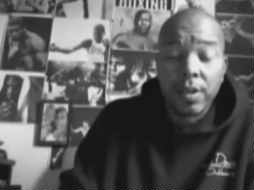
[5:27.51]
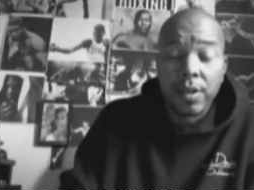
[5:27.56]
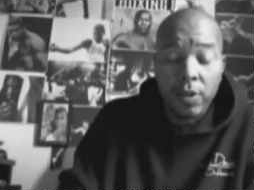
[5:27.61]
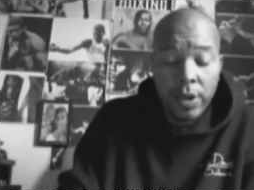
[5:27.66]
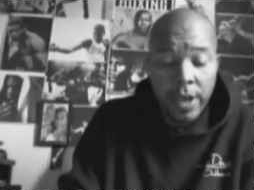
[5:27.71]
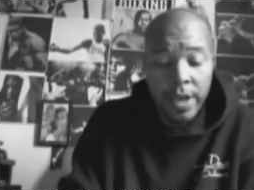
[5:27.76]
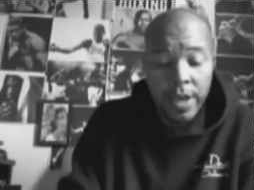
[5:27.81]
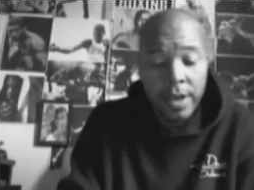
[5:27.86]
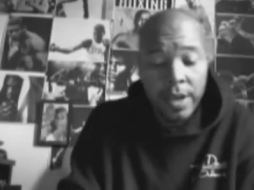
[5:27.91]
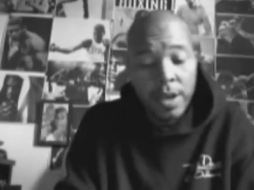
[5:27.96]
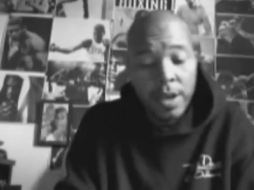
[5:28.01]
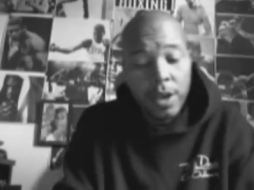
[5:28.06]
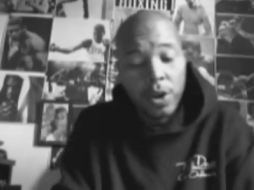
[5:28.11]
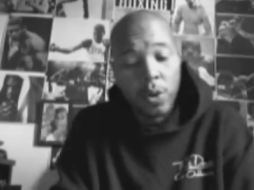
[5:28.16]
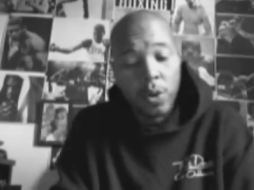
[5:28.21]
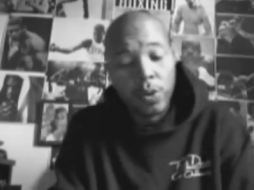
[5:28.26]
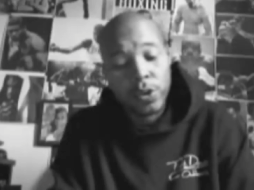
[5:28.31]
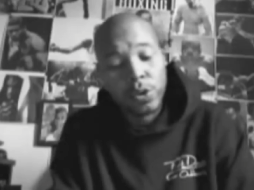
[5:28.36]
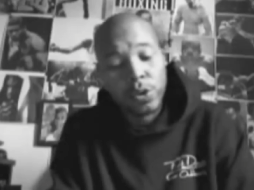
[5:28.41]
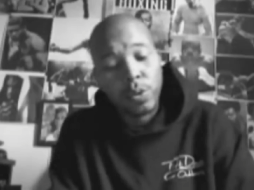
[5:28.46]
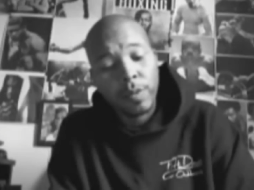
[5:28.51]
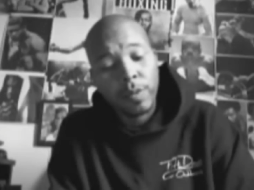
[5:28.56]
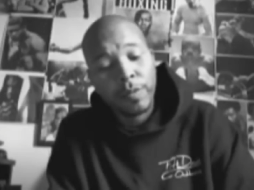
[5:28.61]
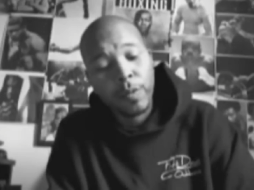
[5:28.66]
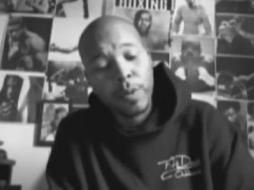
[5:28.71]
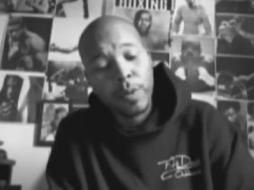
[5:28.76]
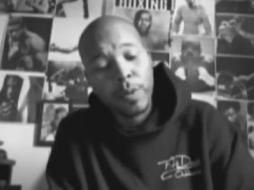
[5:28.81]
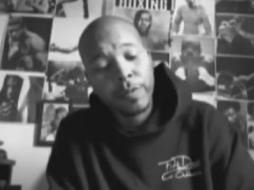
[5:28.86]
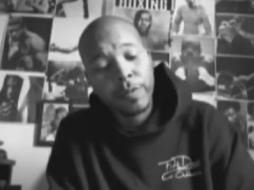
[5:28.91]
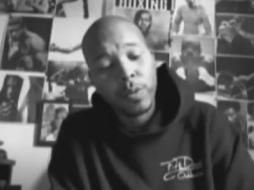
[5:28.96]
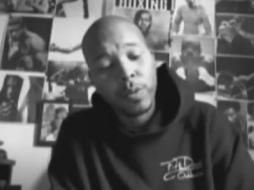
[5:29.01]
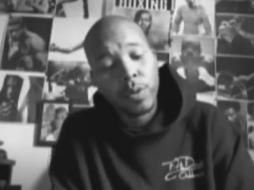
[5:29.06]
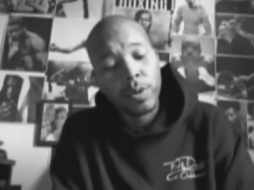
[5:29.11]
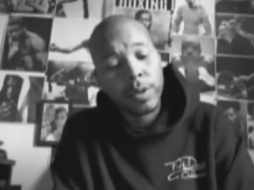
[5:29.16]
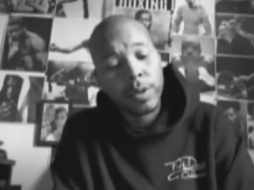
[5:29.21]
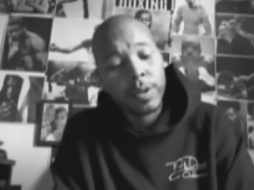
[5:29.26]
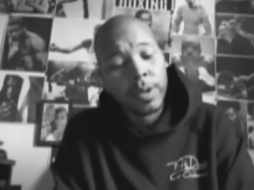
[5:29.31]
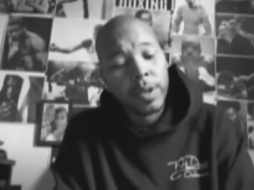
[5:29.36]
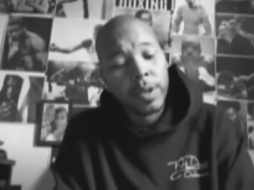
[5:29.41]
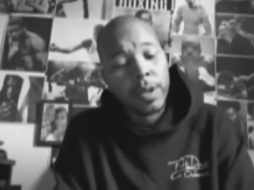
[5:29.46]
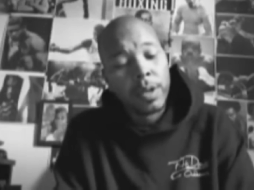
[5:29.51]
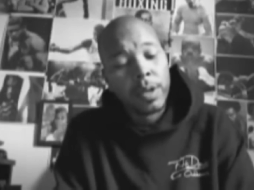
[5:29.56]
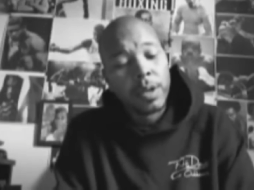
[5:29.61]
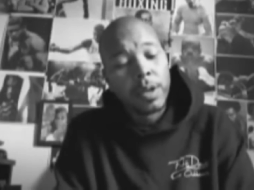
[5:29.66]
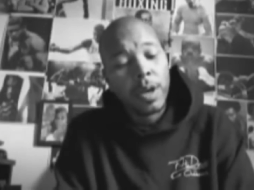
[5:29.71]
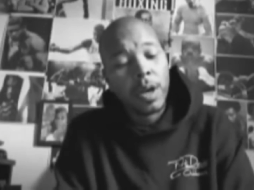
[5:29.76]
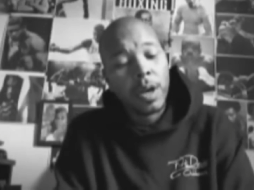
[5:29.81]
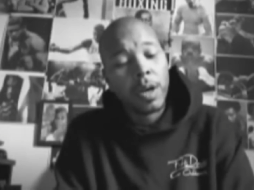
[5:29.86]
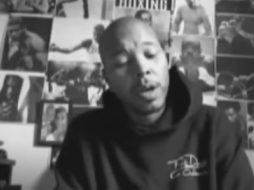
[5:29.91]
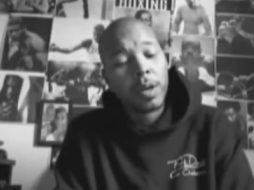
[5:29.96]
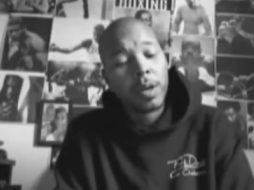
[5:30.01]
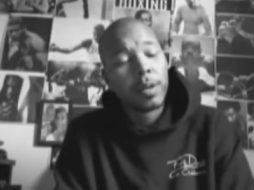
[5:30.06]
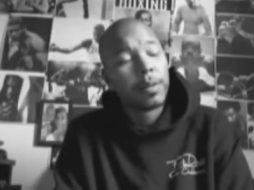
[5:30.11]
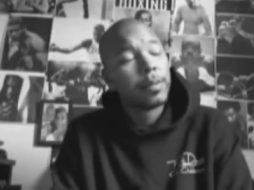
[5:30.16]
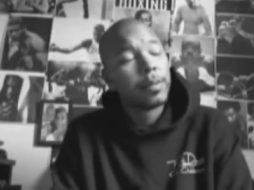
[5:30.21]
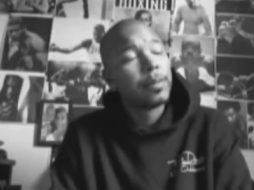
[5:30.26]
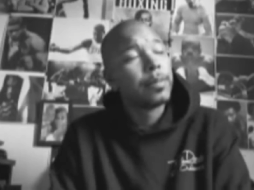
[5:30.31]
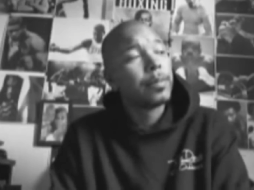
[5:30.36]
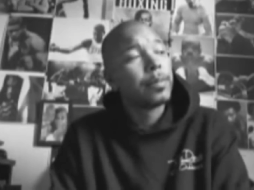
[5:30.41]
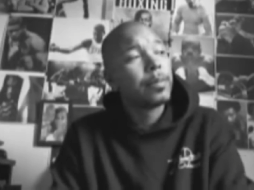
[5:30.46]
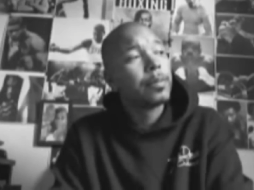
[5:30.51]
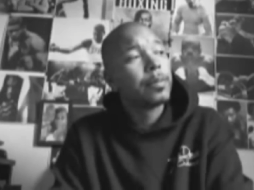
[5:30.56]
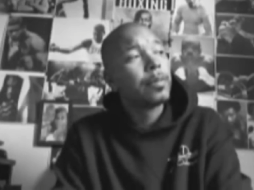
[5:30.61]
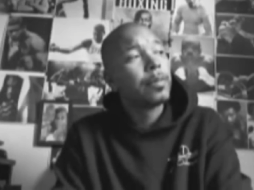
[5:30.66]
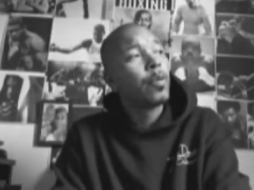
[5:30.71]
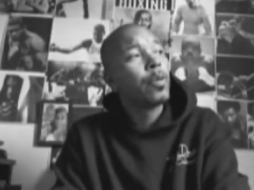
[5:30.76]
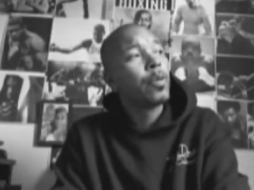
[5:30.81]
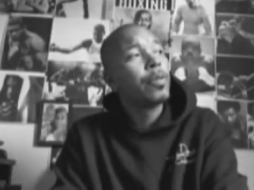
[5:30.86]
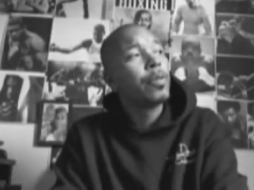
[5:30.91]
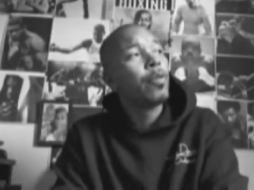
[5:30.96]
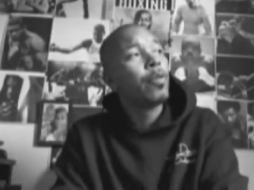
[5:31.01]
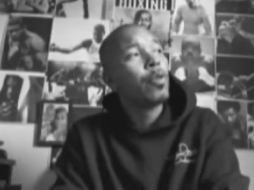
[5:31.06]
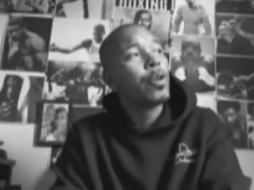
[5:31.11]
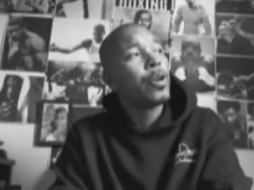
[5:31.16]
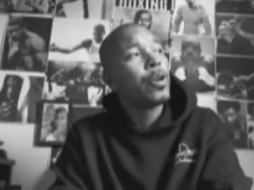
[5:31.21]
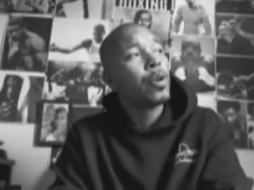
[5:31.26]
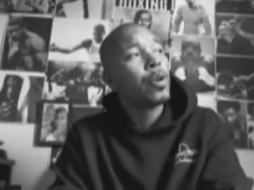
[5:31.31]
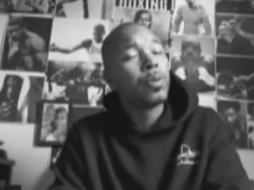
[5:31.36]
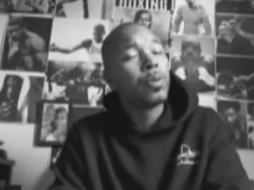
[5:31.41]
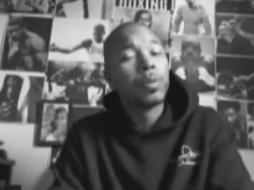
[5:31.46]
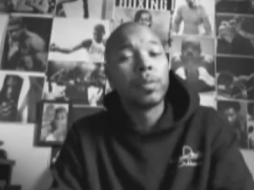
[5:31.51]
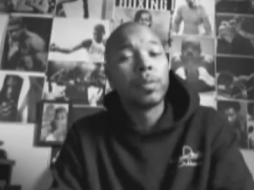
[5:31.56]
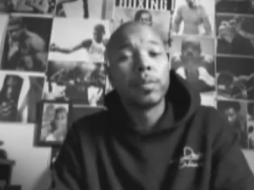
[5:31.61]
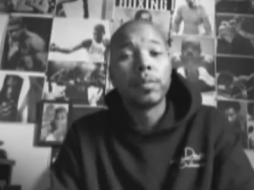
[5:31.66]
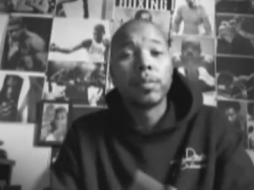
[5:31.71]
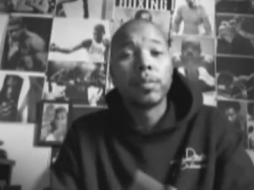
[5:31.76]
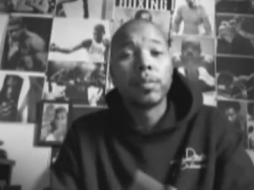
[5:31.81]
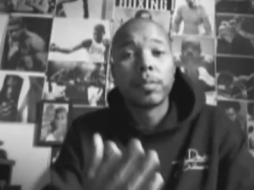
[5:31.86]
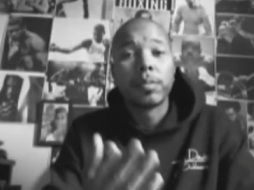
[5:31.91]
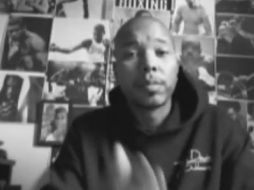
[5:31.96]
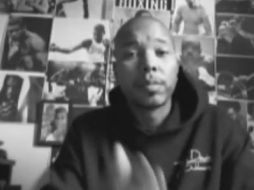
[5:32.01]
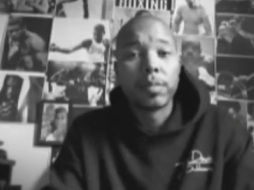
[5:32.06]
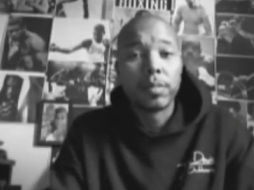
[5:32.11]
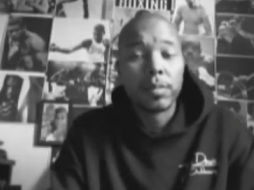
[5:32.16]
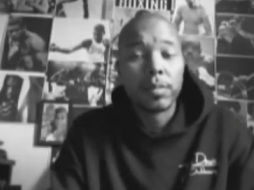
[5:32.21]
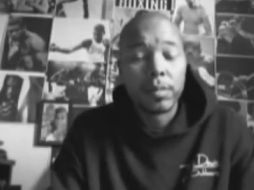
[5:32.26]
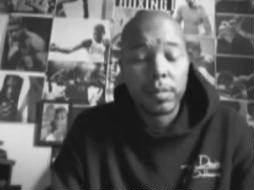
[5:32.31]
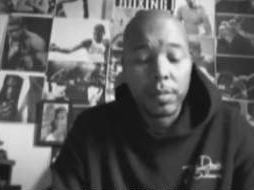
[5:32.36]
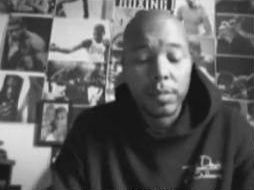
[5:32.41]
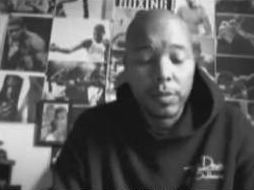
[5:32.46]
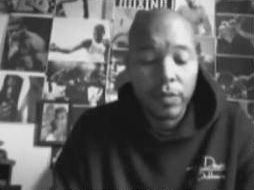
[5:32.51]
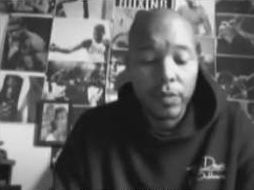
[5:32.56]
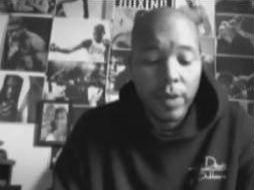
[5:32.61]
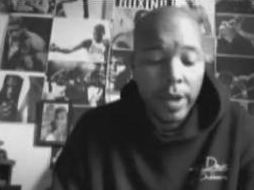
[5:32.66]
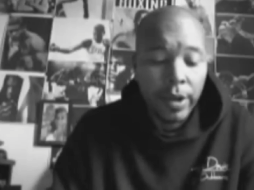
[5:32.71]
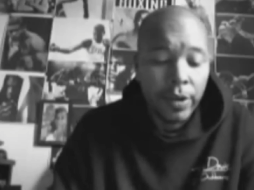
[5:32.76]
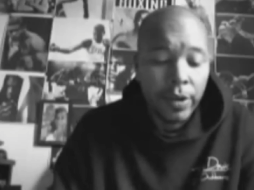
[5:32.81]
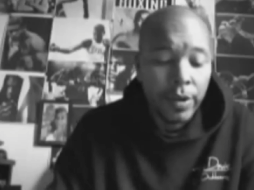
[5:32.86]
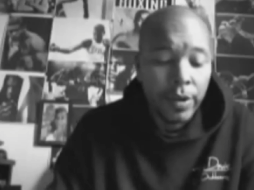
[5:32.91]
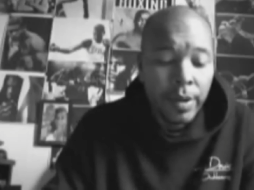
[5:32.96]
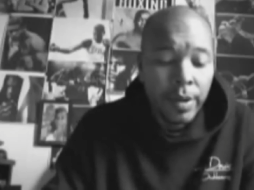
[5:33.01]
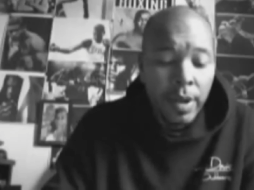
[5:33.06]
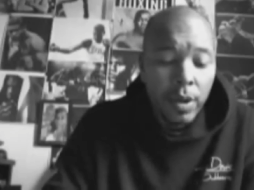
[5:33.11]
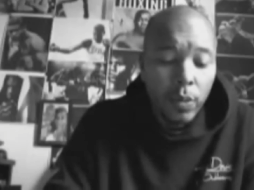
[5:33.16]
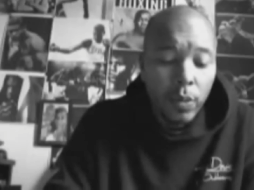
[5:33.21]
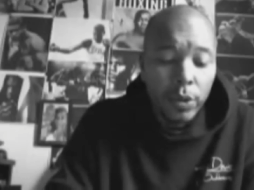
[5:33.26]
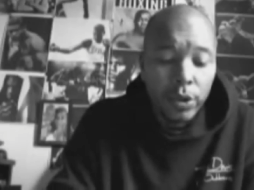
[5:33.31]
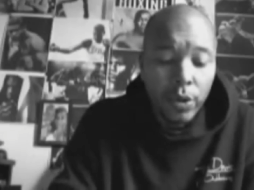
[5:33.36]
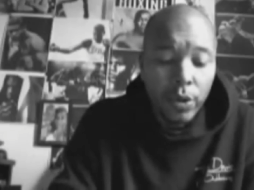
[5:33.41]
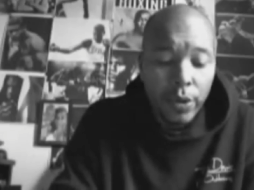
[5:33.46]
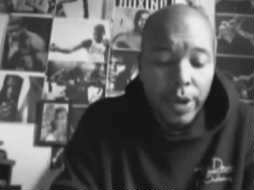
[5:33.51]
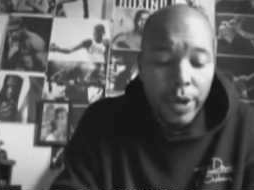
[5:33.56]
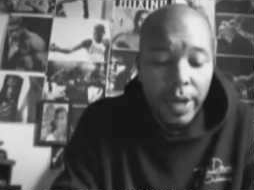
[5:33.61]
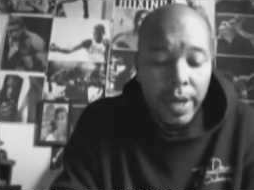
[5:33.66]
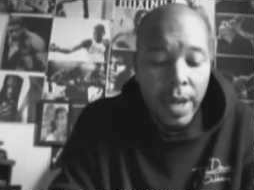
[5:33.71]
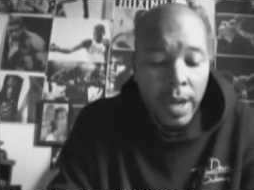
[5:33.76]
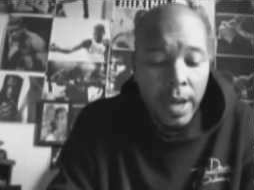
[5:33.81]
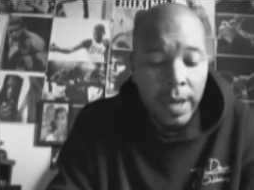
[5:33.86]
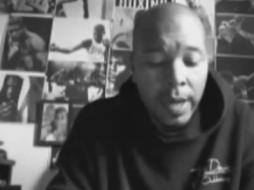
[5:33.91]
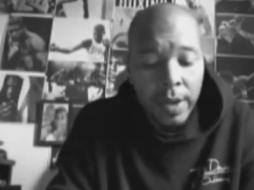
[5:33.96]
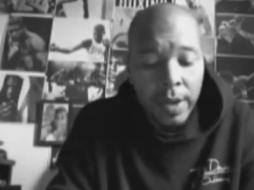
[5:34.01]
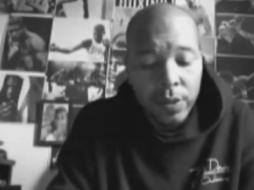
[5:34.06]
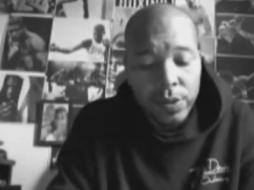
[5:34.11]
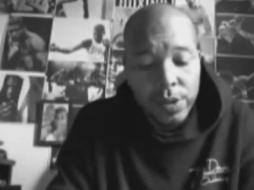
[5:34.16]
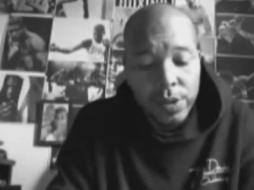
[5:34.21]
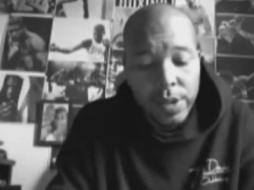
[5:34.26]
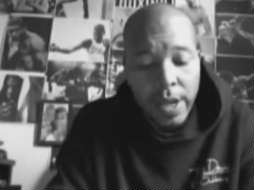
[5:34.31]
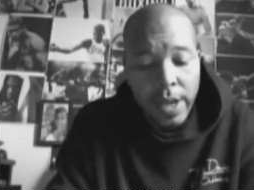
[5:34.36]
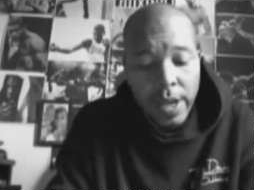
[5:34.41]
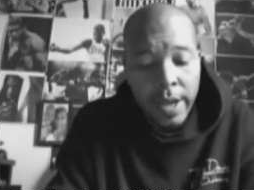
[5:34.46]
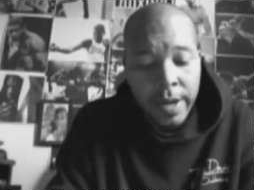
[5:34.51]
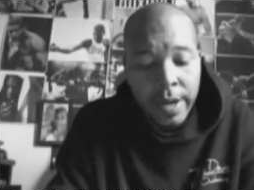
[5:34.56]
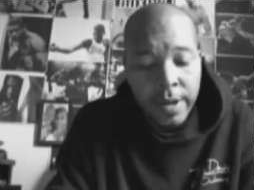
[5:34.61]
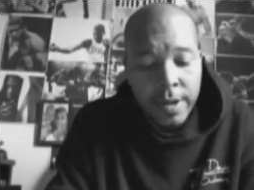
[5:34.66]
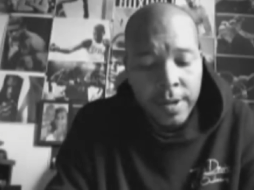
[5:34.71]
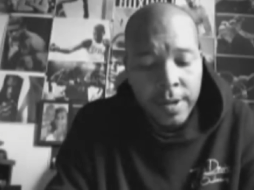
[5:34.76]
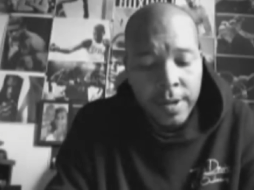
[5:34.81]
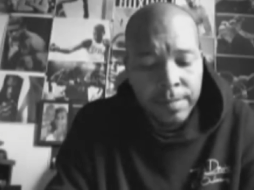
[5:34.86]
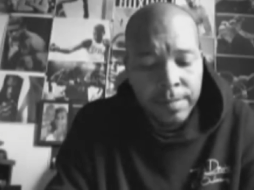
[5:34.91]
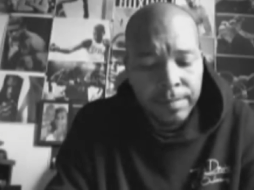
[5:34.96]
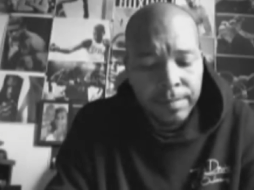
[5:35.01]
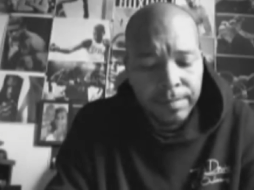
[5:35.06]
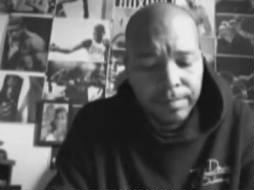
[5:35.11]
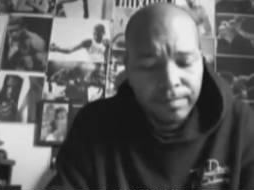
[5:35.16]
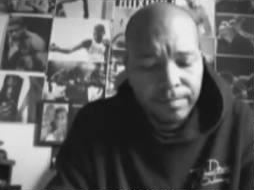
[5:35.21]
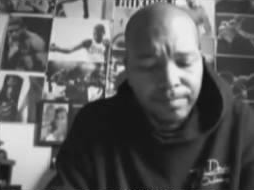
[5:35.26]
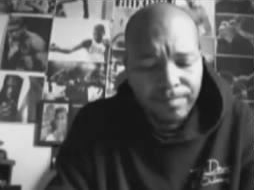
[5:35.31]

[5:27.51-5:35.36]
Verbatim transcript: Okay, going to a 44, uh, 44 0 record with 38 knockouts, and um,